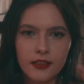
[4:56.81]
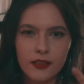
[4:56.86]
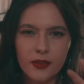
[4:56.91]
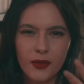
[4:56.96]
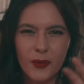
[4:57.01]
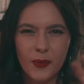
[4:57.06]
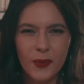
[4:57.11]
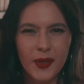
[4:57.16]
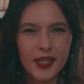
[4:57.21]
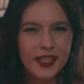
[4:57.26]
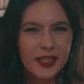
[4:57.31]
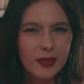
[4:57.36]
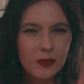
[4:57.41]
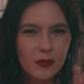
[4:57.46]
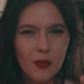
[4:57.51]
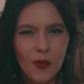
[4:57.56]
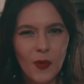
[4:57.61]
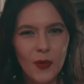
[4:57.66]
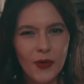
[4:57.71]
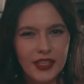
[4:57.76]
Rick and
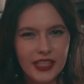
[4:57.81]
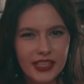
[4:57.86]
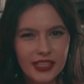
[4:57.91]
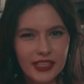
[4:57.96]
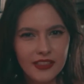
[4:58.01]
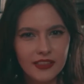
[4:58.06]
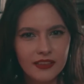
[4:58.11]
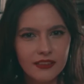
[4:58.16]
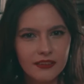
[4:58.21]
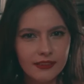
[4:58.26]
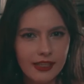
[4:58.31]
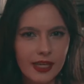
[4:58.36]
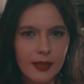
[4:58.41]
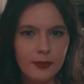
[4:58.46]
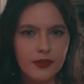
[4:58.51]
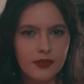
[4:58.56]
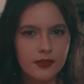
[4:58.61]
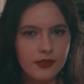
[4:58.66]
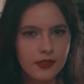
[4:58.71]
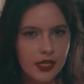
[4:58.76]
Morty type
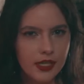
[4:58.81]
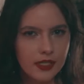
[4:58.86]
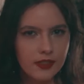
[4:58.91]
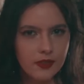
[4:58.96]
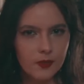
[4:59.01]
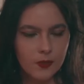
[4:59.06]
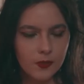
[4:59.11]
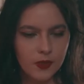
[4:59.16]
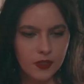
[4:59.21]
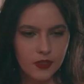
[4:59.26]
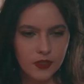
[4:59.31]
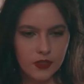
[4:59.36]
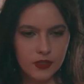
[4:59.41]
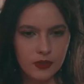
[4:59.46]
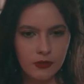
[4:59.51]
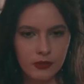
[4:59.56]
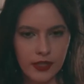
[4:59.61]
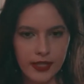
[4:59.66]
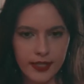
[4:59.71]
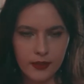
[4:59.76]
of science
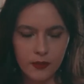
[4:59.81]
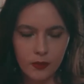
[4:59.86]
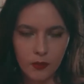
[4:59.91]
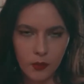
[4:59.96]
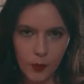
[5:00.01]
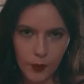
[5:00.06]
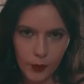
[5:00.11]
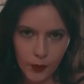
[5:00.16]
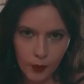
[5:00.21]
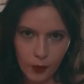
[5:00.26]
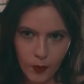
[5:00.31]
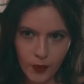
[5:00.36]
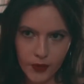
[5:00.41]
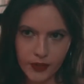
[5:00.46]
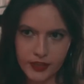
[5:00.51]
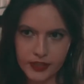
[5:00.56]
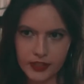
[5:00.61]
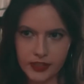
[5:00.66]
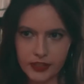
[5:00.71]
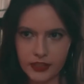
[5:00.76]
fiction, like more
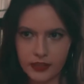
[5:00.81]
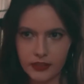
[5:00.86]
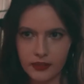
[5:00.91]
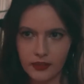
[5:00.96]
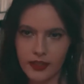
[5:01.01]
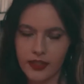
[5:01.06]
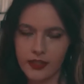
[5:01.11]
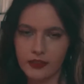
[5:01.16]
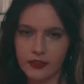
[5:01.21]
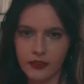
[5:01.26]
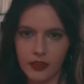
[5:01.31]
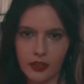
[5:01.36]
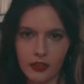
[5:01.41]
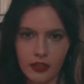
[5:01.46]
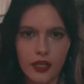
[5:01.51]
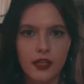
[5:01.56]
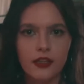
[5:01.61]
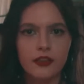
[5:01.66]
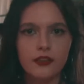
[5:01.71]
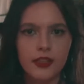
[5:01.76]
quirky and a
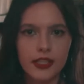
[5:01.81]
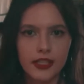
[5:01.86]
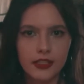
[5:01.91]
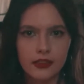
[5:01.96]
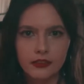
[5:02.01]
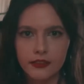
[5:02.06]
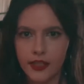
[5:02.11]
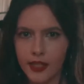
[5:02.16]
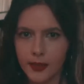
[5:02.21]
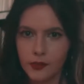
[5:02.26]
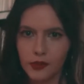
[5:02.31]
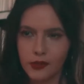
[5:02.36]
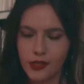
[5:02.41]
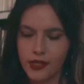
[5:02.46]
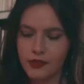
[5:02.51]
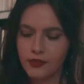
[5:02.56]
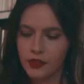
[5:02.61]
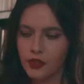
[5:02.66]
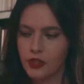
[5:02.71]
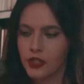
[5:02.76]
lot of like time
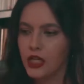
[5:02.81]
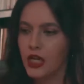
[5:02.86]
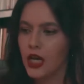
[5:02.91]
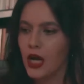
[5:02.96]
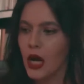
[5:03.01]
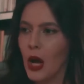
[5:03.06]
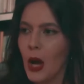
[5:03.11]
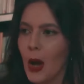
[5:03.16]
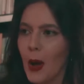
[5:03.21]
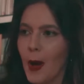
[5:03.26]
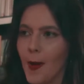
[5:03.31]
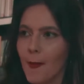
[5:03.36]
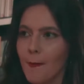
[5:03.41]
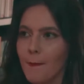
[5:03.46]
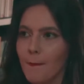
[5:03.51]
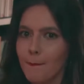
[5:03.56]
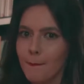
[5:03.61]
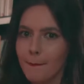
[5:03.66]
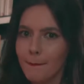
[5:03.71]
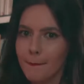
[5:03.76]
travel.
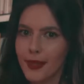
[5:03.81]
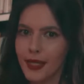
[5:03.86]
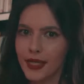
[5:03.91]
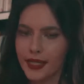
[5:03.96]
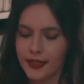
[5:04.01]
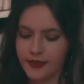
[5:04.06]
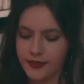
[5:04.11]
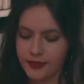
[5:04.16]
But